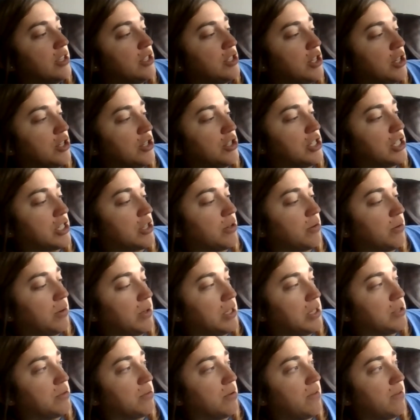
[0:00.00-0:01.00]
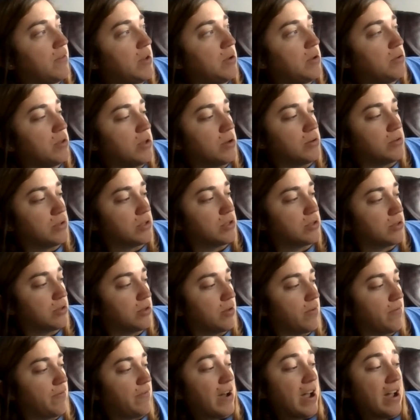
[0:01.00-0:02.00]
You're just going to review those
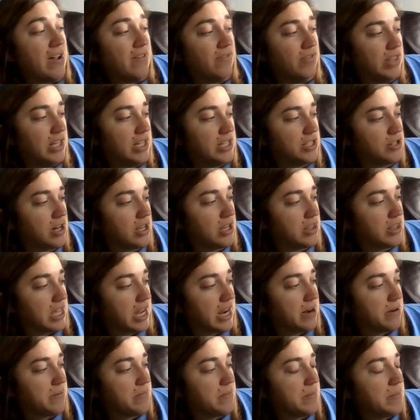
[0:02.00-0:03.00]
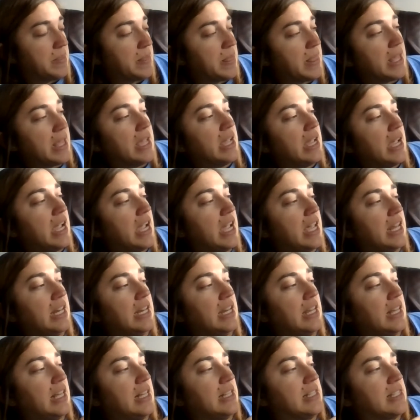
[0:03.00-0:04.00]
5 things right there.
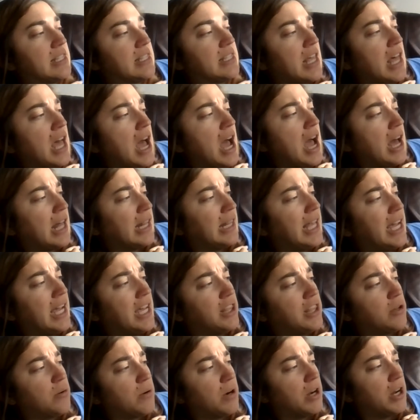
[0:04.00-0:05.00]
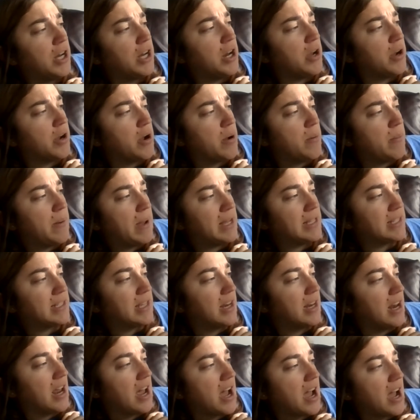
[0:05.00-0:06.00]
And it's like the Orinoco
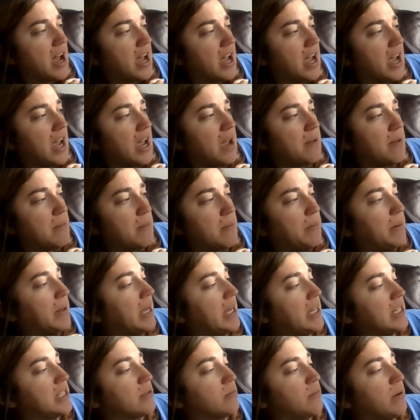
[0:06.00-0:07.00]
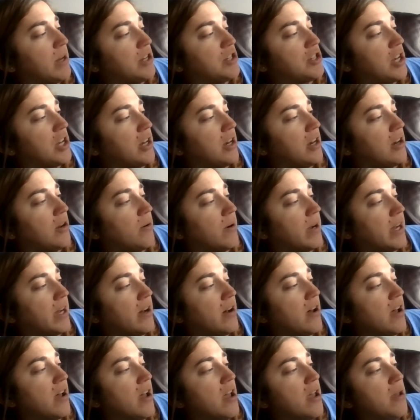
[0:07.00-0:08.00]
Basin. I am a place rich in
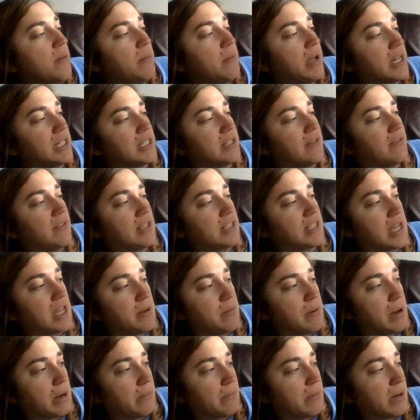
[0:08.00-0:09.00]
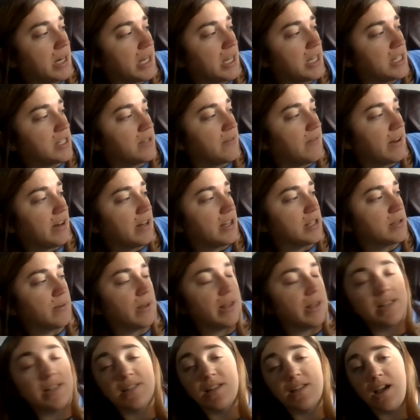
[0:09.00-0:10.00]
oil. Because of this, I bring money into
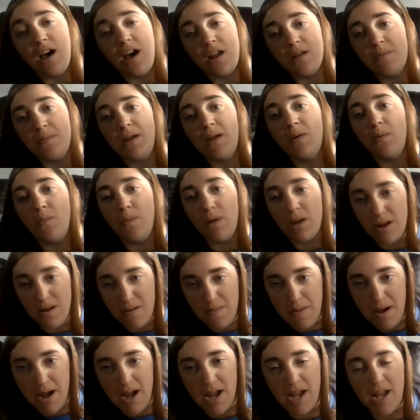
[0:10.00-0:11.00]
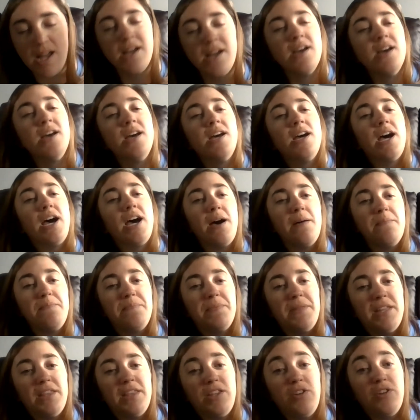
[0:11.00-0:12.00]
Venezuela's economy. What am I?
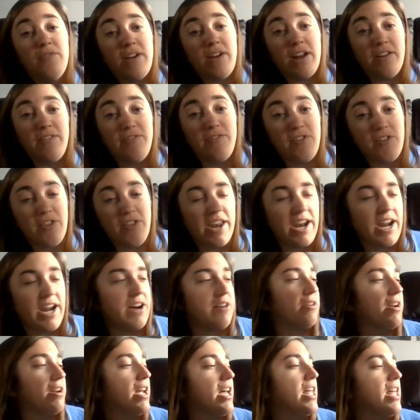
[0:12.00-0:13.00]
And you've got to fill that out.